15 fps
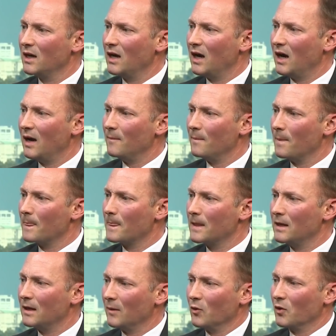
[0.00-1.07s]
I'm
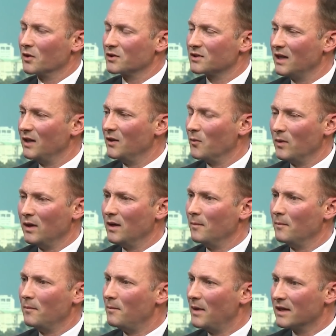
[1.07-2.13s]
not going to say that we're
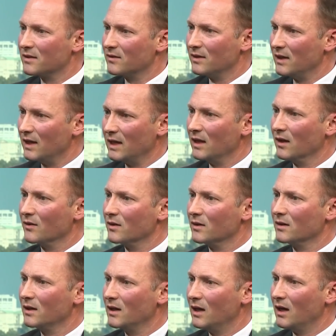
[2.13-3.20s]
better than any other
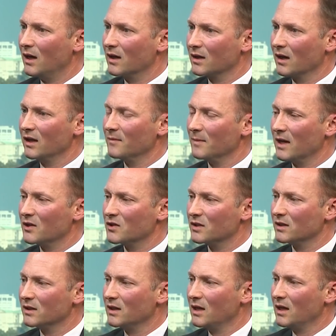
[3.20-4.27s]
kind of
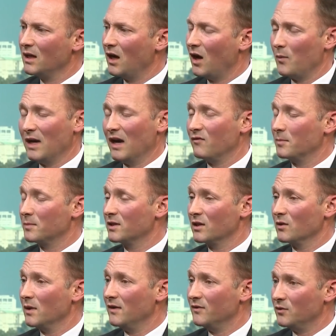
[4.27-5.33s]
manager. We have a
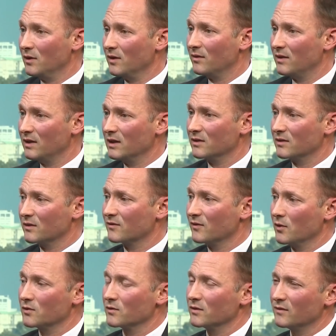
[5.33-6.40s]
particular way of doing things that's
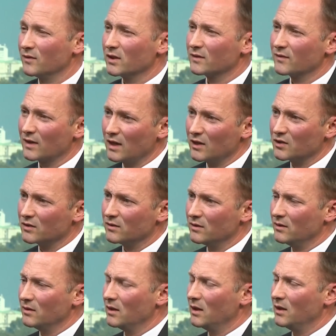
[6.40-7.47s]
focused on
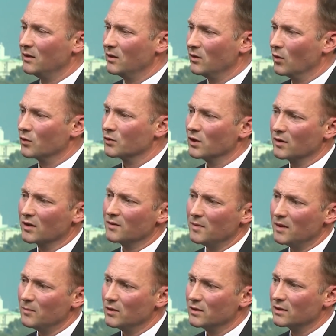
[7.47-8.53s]
diversification and long-term
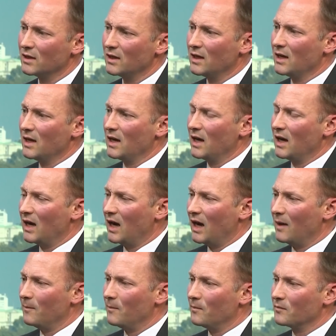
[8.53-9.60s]
commitment.
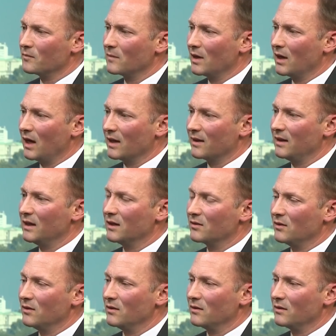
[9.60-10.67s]
I think that